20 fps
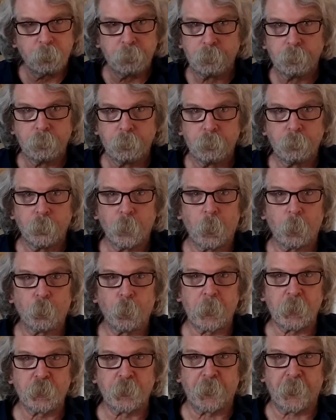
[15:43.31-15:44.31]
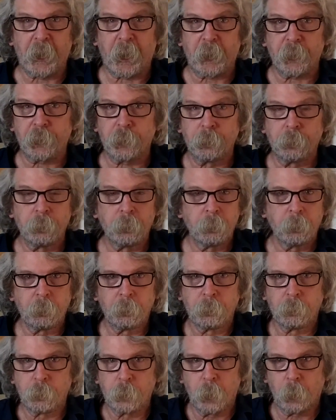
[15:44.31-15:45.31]
No questions asked.
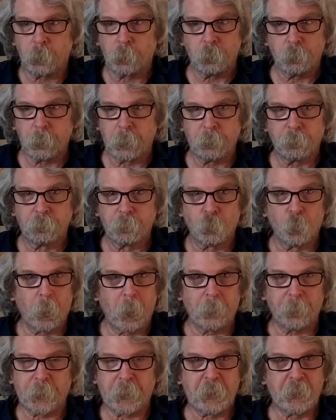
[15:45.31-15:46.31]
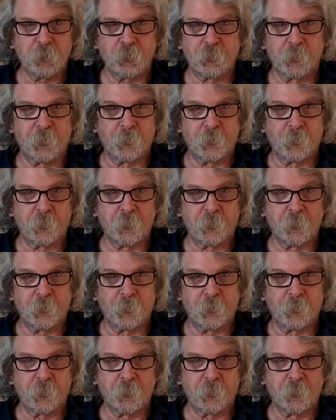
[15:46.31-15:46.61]
No qualifications.